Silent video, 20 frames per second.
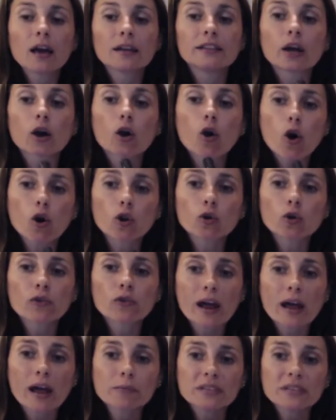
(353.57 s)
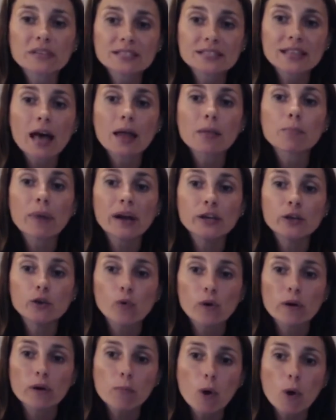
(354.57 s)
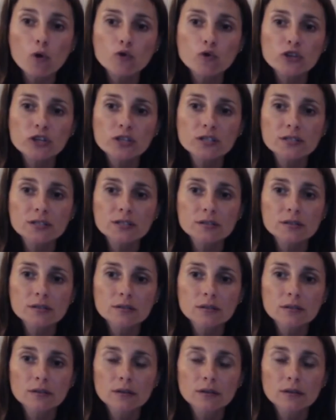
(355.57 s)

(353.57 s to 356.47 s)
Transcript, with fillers: The hologram is done by your emotions,